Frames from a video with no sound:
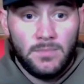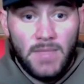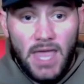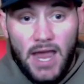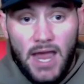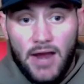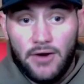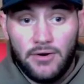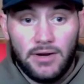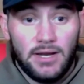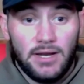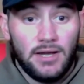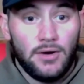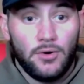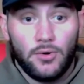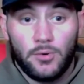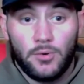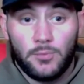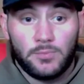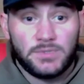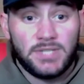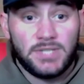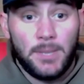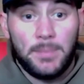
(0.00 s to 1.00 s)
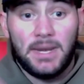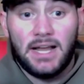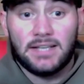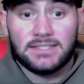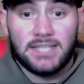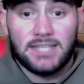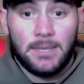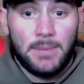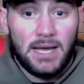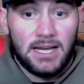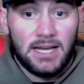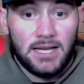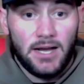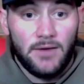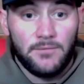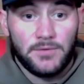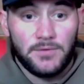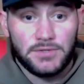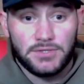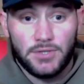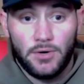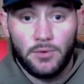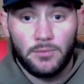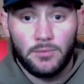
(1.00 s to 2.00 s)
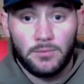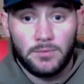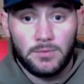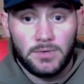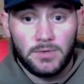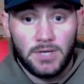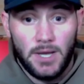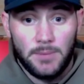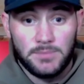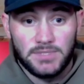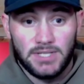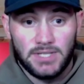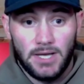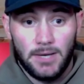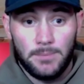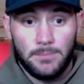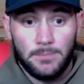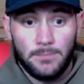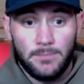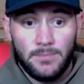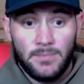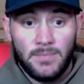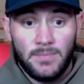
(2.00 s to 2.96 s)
area or stepping outside my comfort zone comes up,